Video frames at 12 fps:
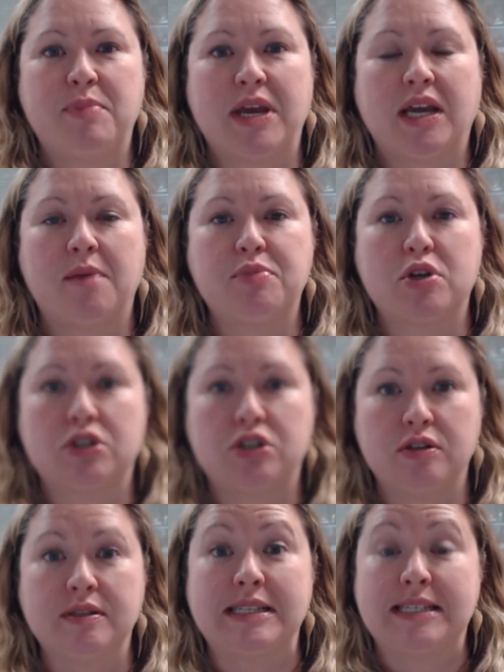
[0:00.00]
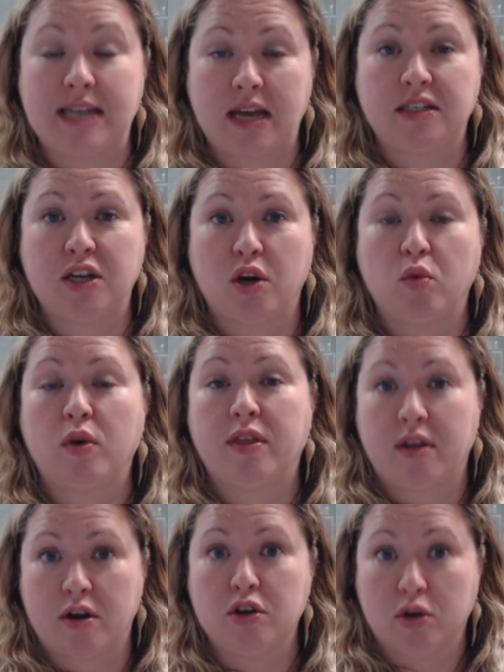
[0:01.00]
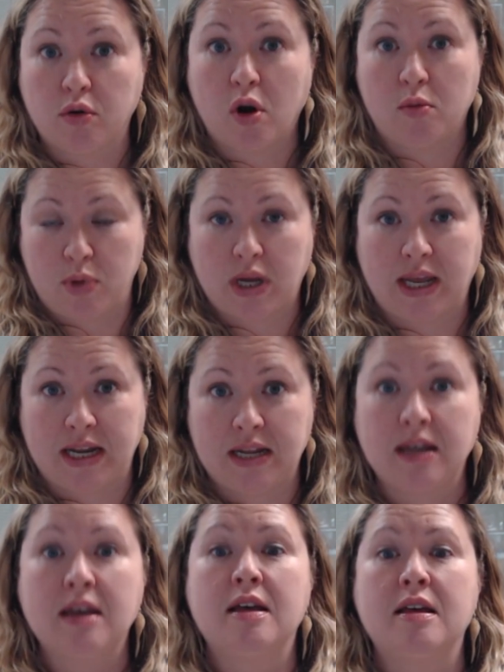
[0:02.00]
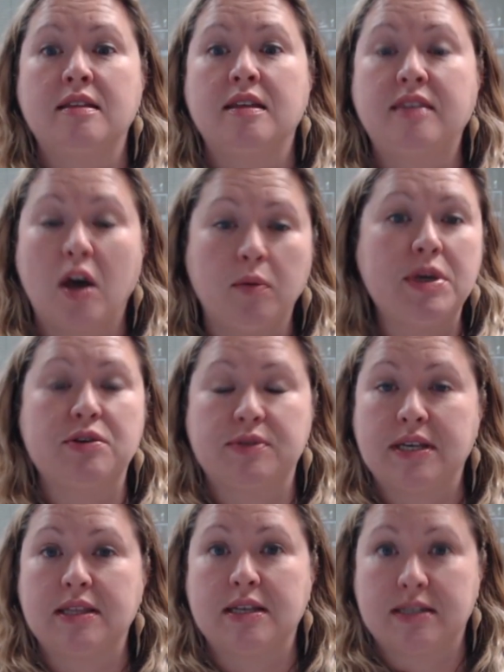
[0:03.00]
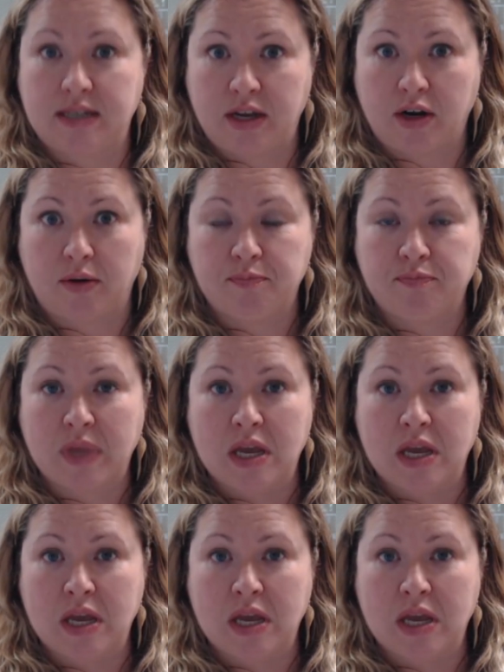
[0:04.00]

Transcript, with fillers: pick up your student's tech tote with their new Chromebook in it that they'll be using this year.